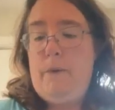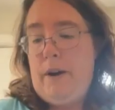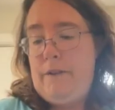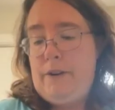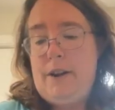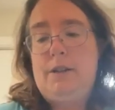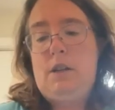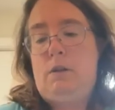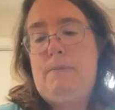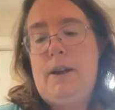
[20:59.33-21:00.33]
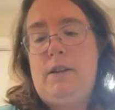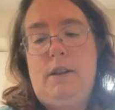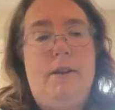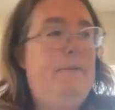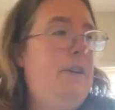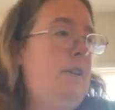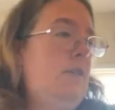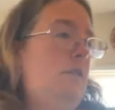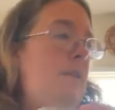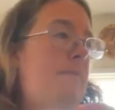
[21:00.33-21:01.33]
Oh, I forgot to sprinkle it with
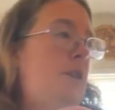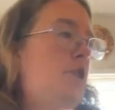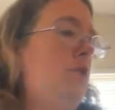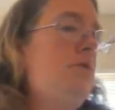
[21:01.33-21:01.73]
lemon